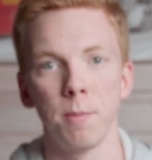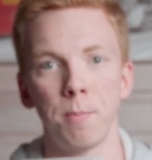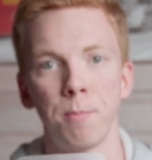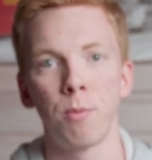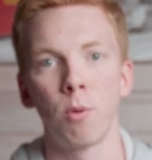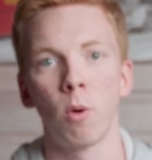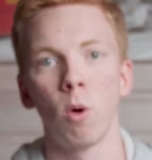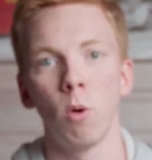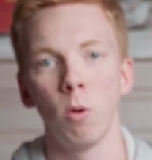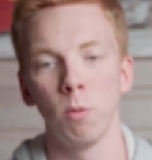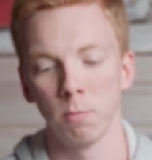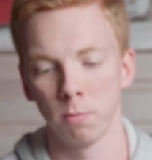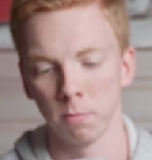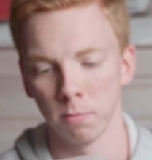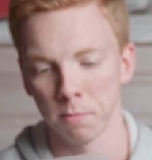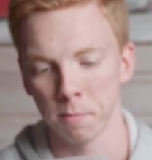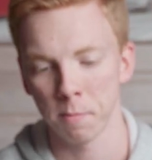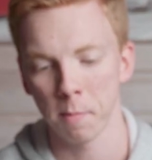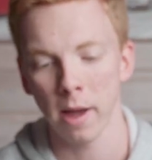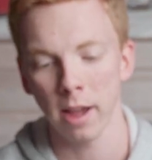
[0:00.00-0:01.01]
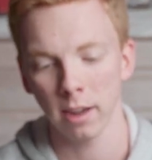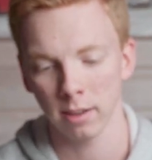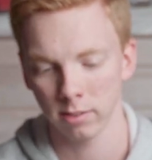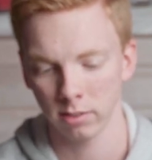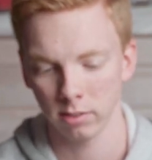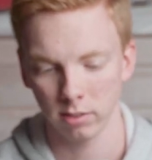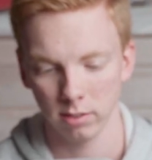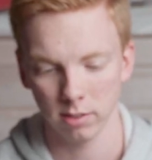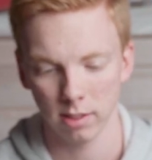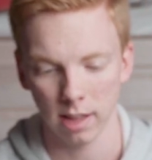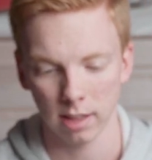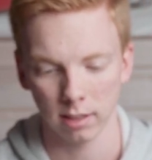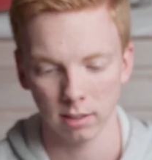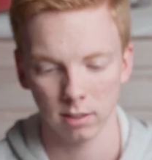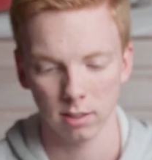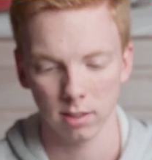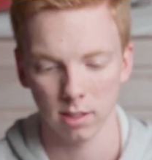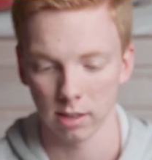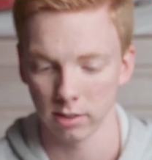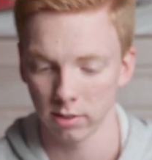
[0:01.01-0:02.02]
Pro Max
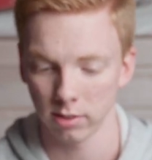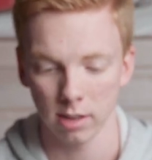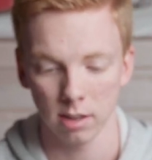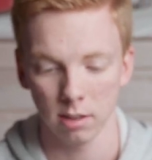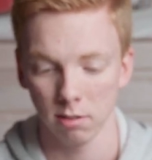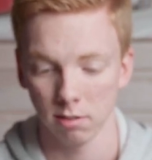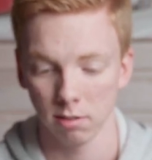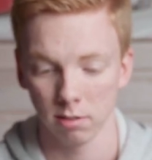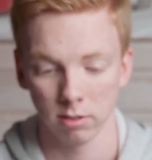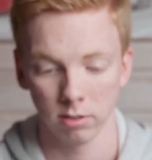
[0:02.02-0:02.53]
that they sell.